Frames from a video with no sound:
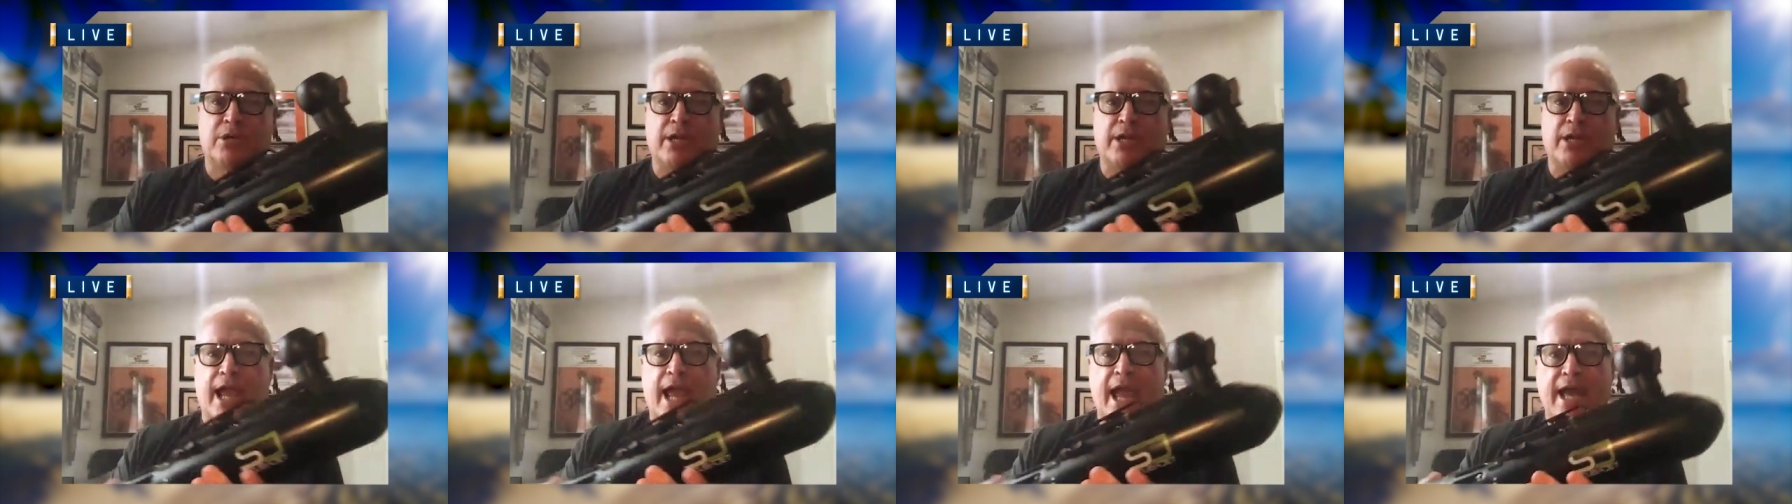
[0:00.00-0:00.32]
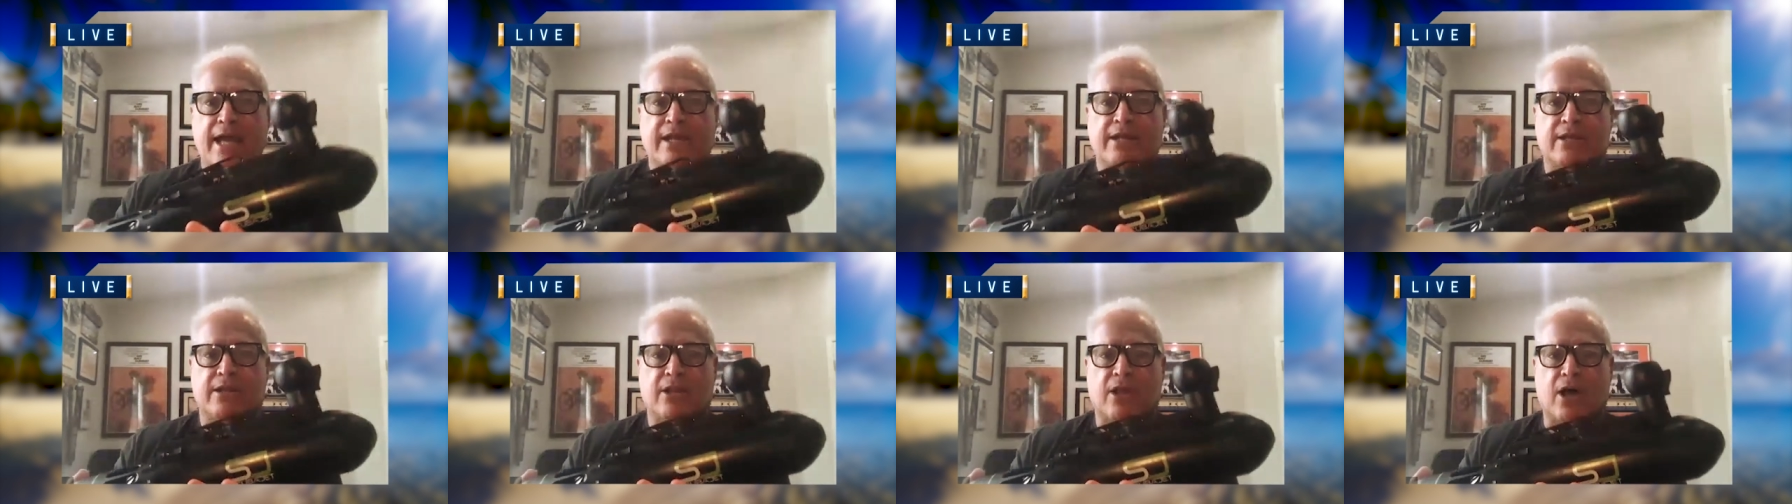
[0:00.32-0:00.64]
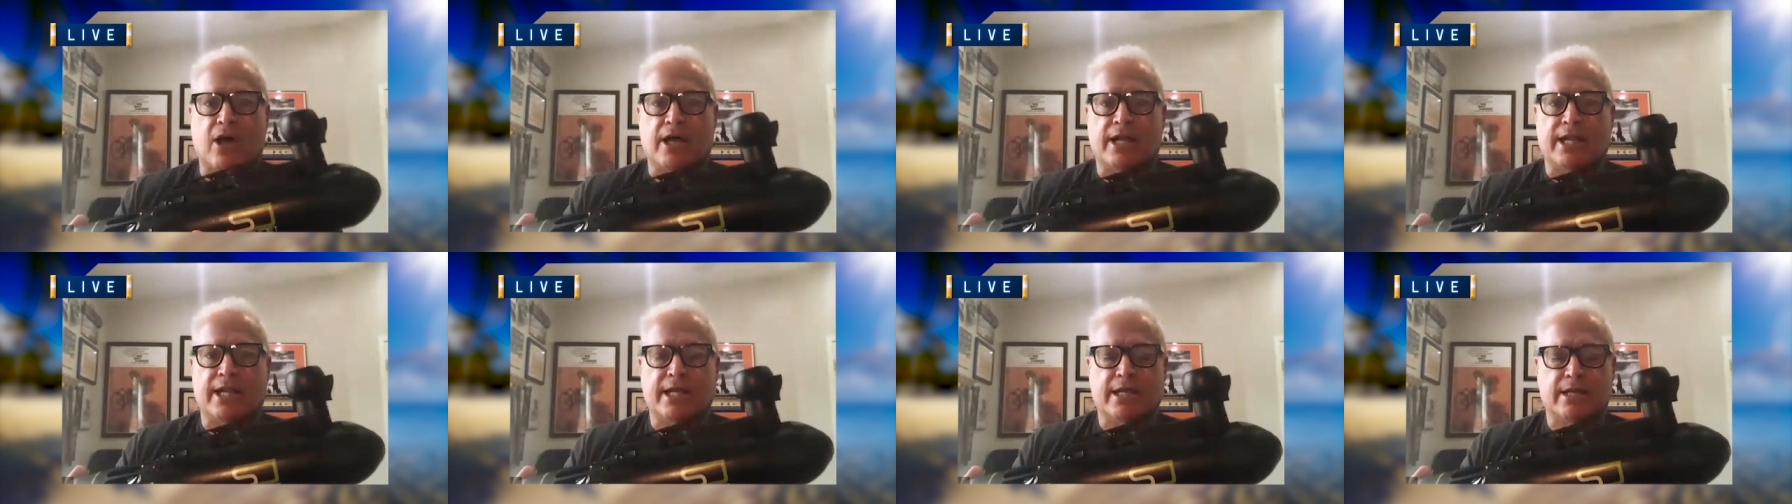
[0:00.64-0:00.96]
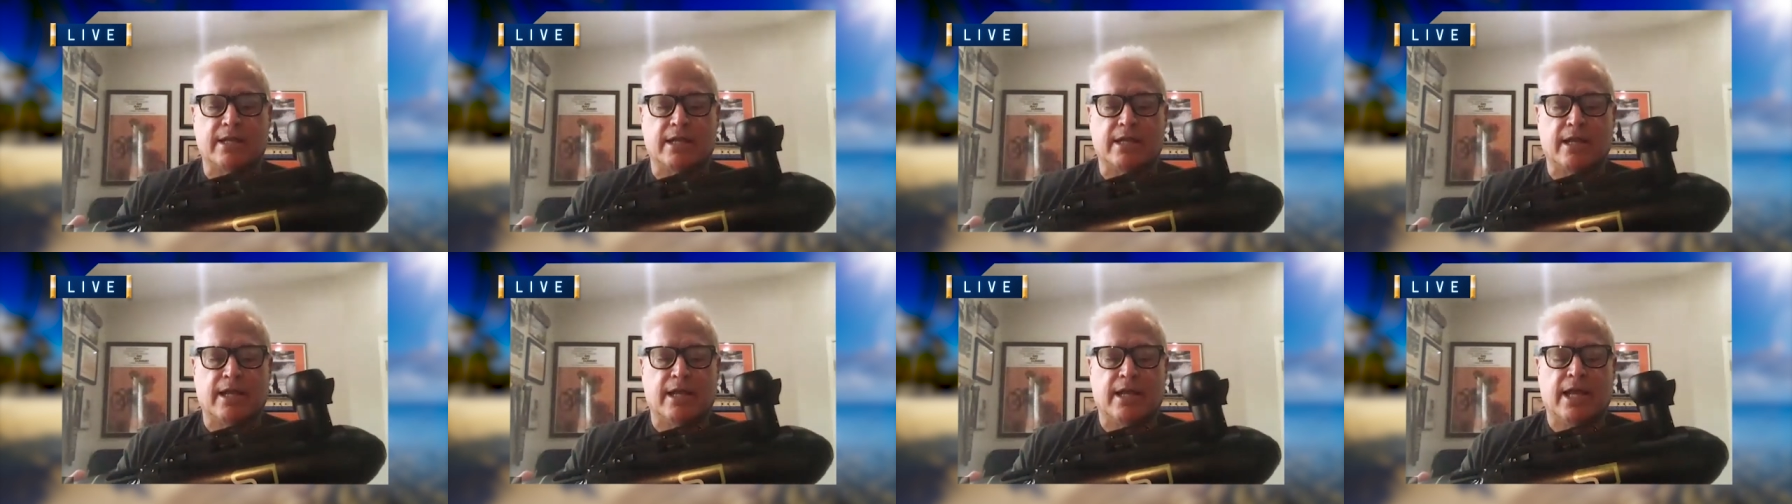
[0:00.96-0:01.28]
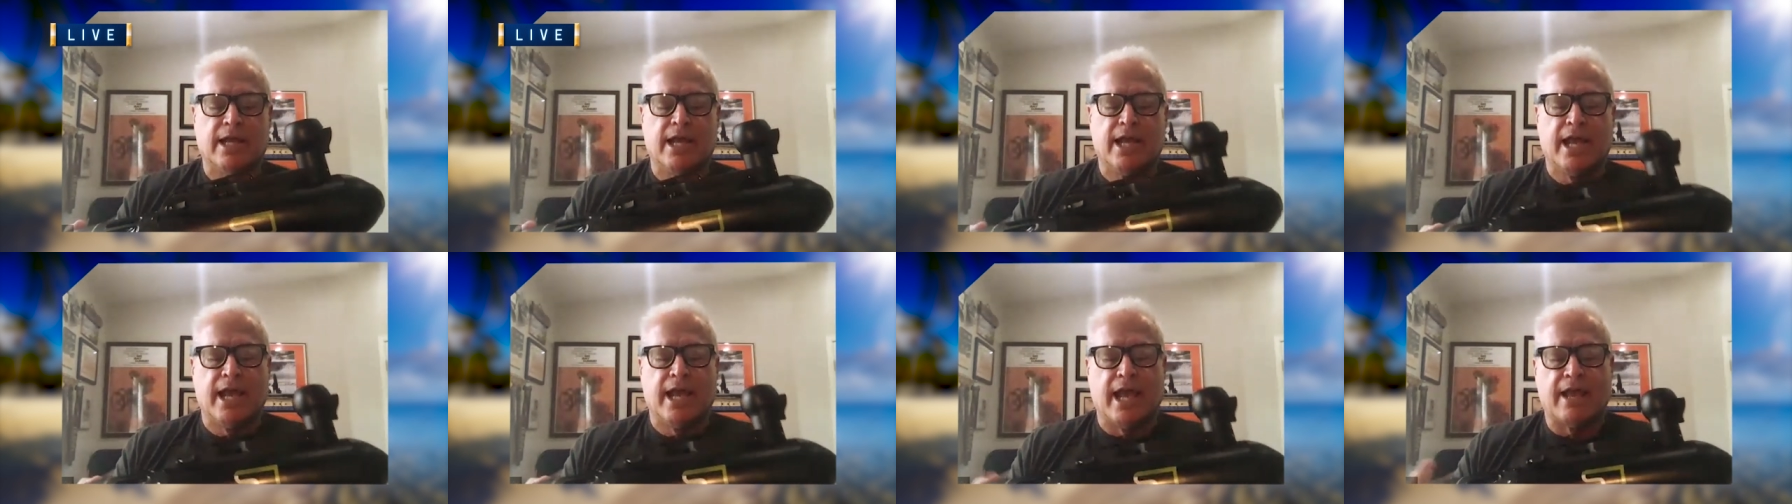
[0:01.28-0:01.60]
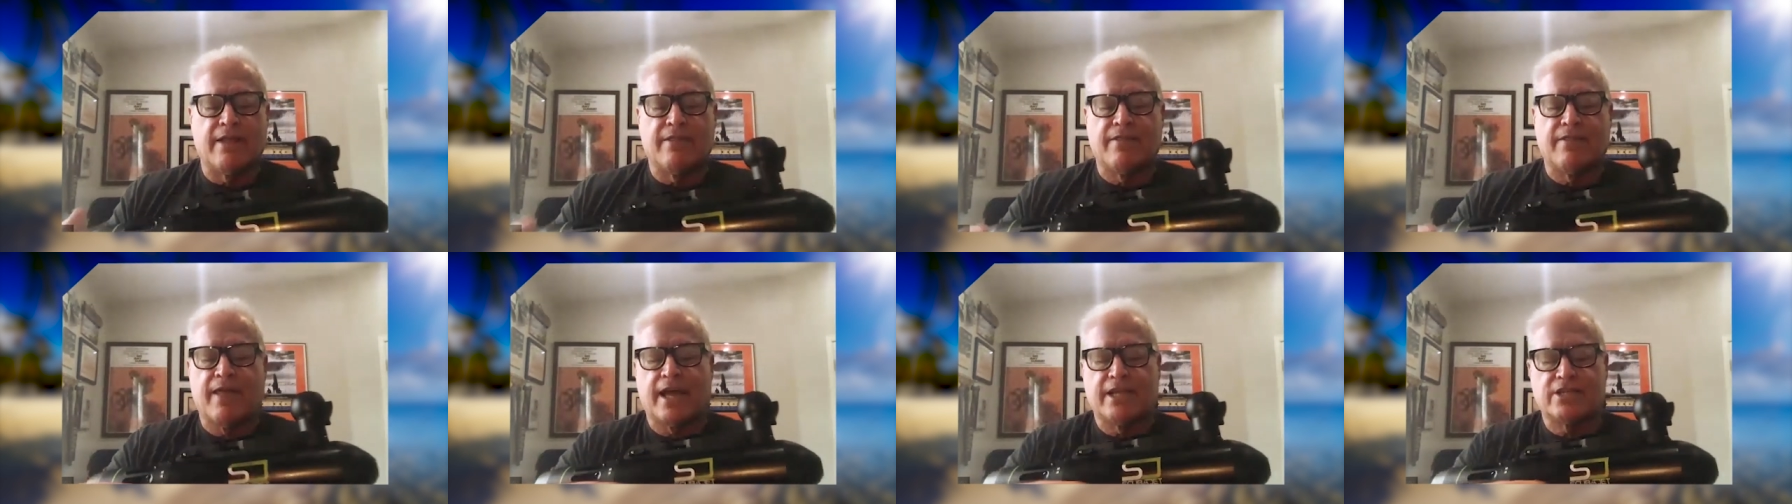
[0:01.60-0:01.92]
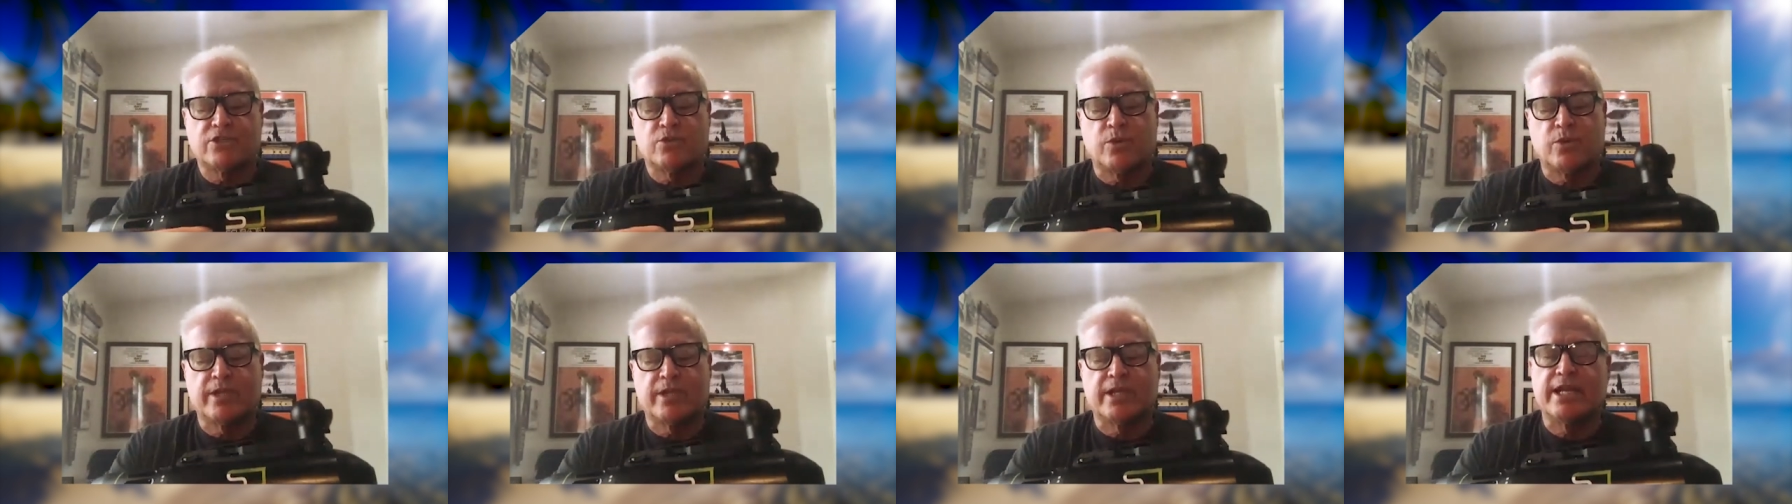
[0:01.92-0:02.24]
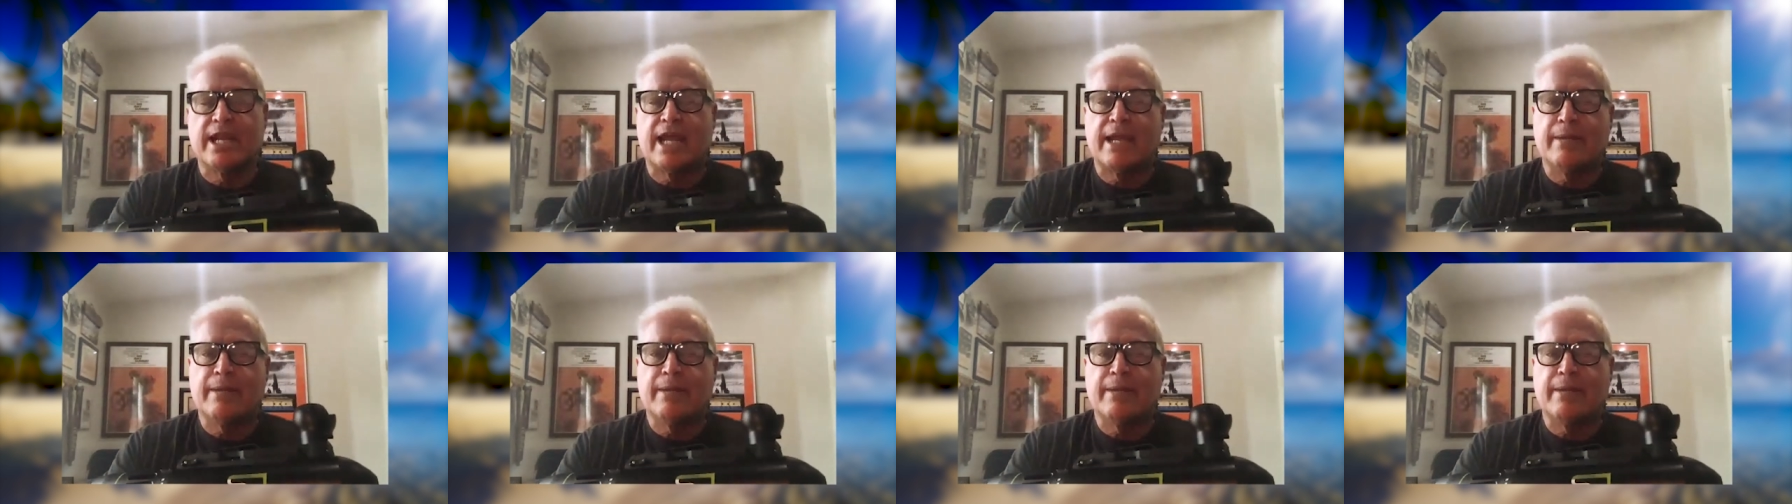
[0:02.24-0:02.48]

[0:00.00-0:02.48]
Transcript: a handle on it, and that's where the name